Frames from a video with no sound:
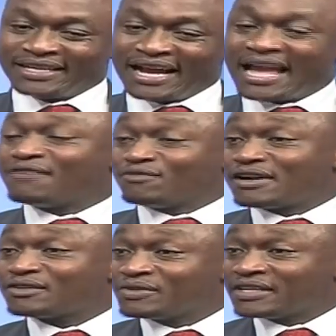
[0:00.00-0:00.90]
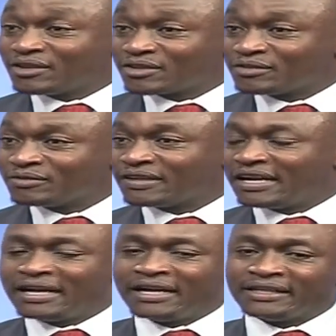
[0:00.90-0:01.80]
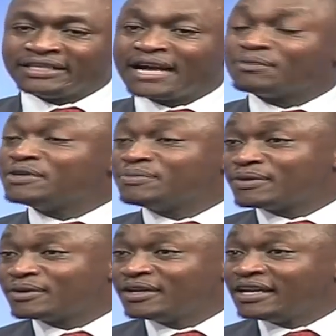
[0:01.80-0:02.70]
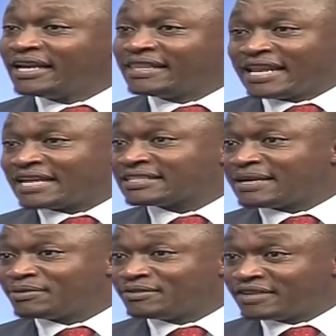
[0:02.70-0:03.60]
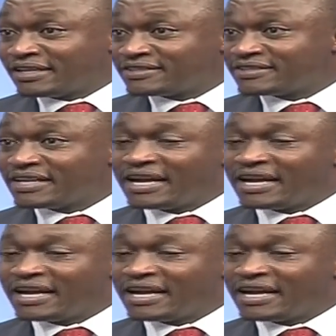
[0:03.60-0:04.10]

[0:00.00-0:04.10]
I have worked with a lot of young people in the last couple of years.